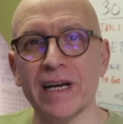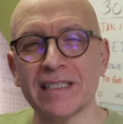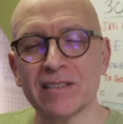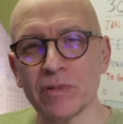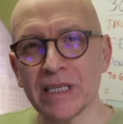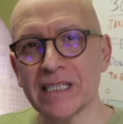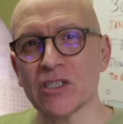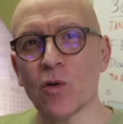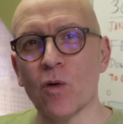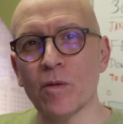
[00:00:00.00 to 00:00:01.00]
It releases
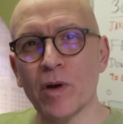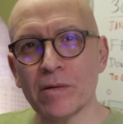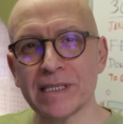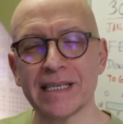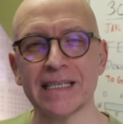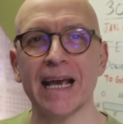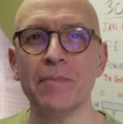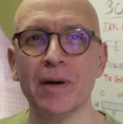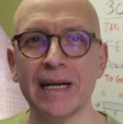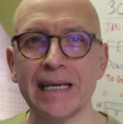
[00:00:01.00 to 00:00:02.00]
hormones, says, hey
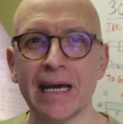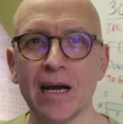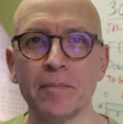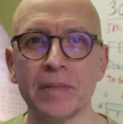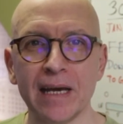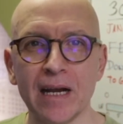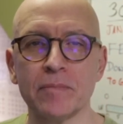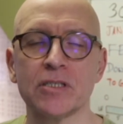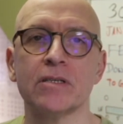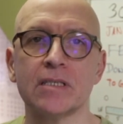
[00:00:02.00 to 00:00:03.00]
buddy, get up, get up.
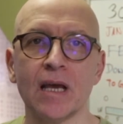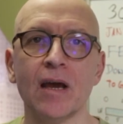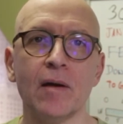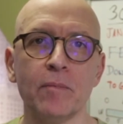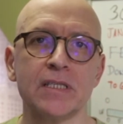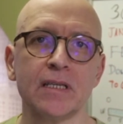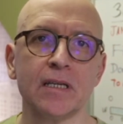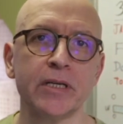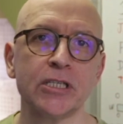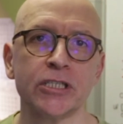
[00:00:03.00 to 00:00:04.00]
So it puts a little
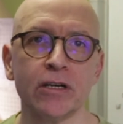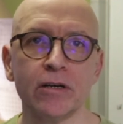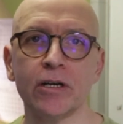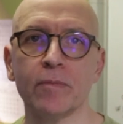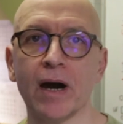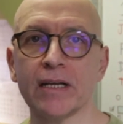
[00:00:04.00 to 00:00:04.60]
bit of sugar in your body.